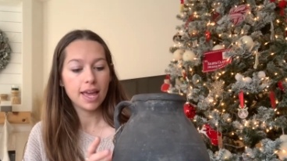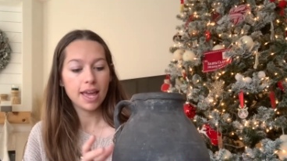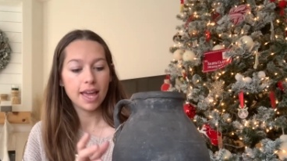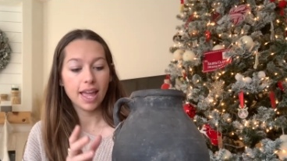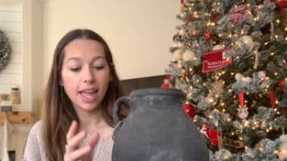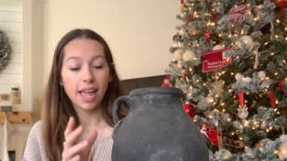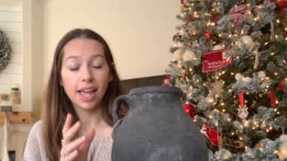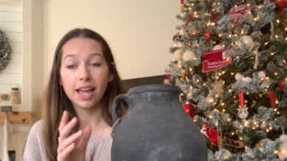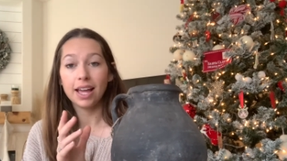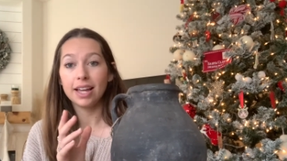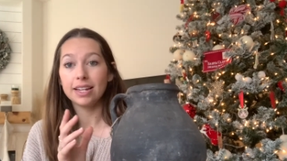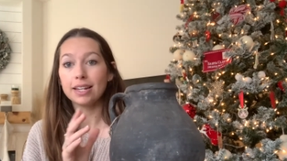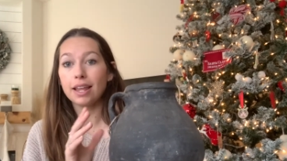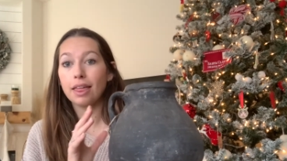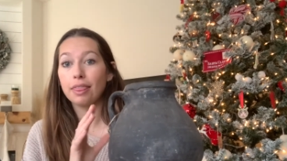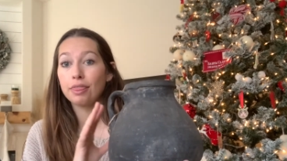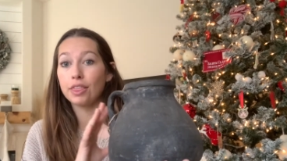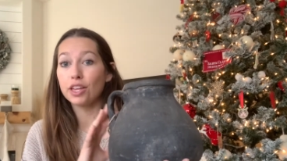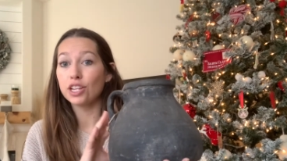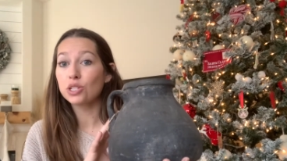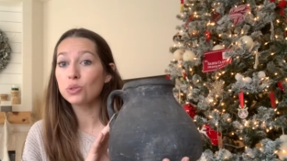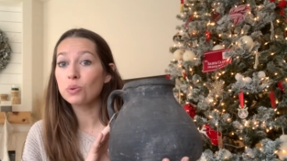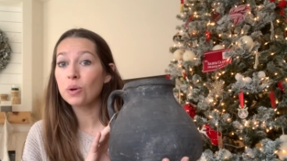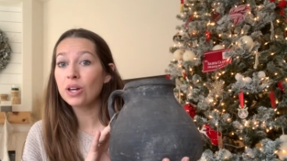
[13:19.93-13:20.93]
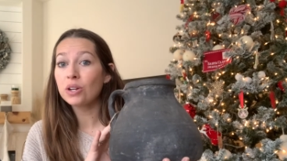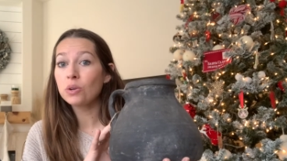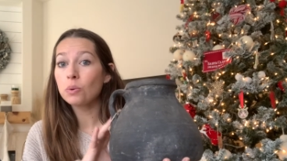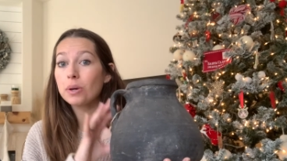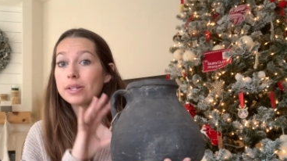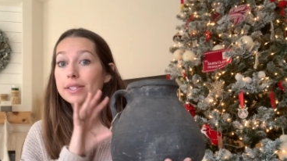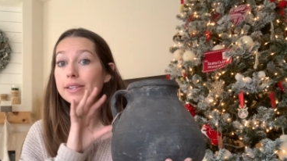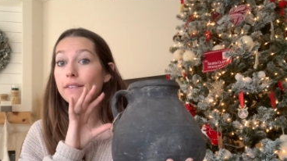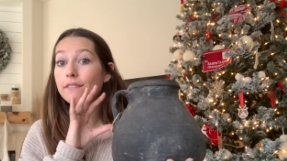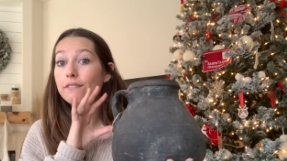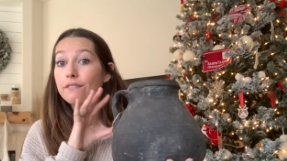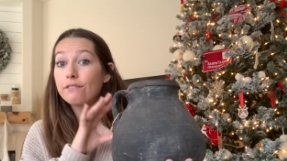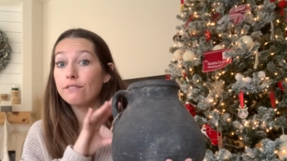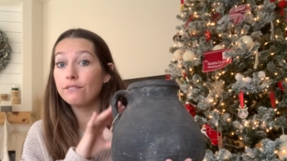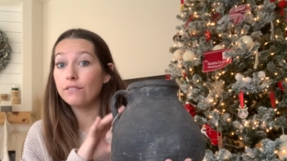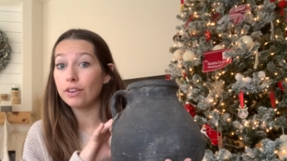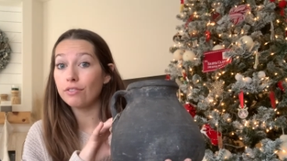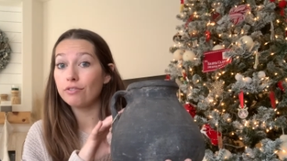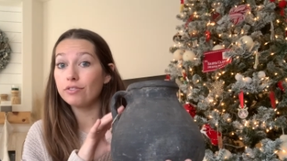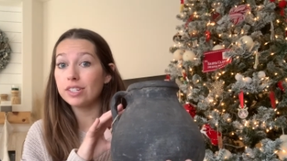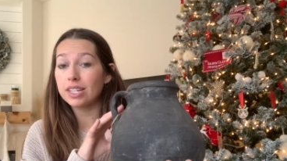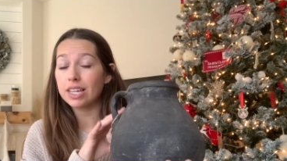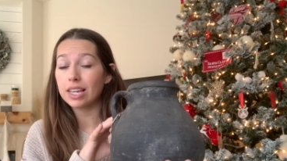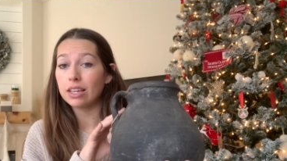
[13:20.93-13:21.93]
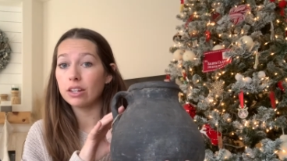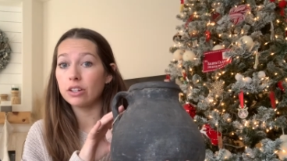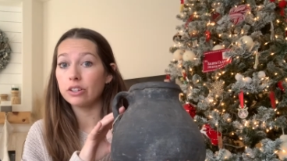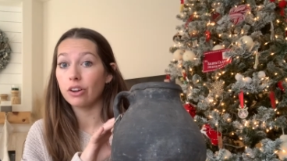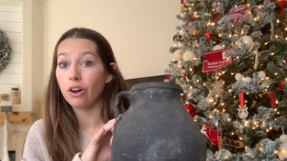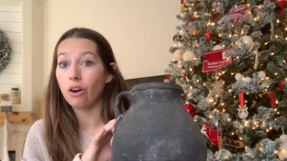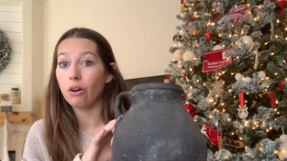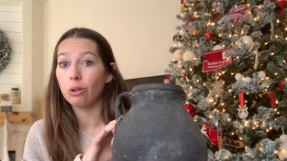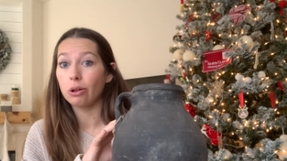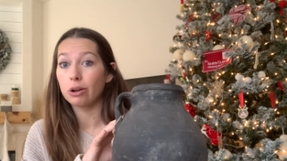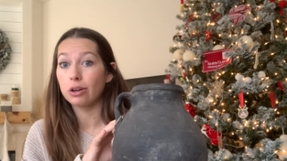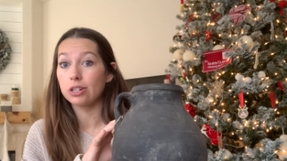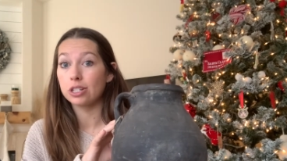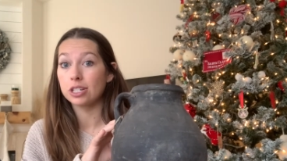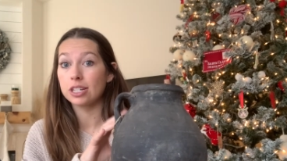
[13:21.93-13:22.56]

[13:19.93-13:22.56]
And this one was $15.